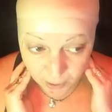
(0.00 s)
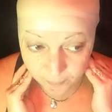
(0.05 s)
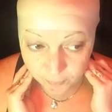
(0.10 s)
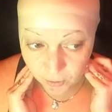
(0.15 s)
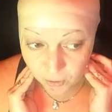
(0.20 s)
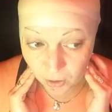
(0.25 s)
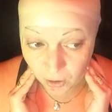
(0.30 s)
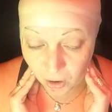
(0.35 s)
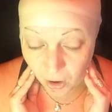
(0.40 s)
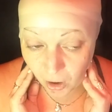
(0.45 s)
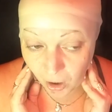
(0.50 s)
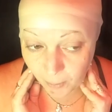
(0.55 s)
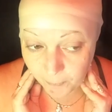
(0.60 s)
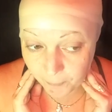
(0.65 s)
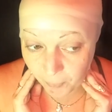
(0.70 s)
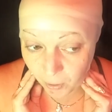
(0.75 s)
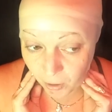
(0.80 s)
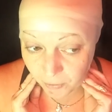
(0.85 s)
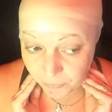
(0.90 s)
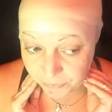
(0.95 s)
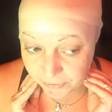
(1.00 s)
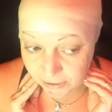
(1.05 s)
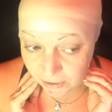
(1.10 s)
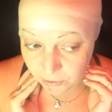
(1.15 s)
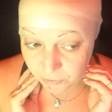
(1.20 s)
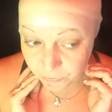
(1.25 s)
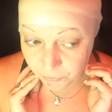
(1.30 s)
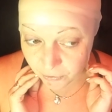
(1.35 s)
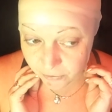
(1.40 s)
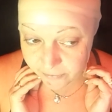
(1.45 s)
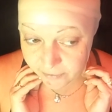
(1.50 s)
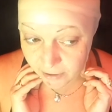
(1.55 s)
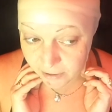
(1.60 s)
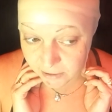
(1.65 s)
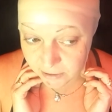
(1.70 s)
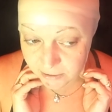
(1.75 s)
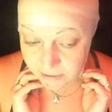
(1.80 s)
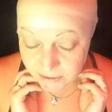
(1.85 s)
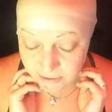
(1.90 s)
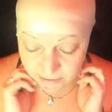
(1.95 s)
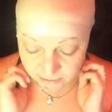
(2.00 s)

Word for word: I'm gonna hop off here for a second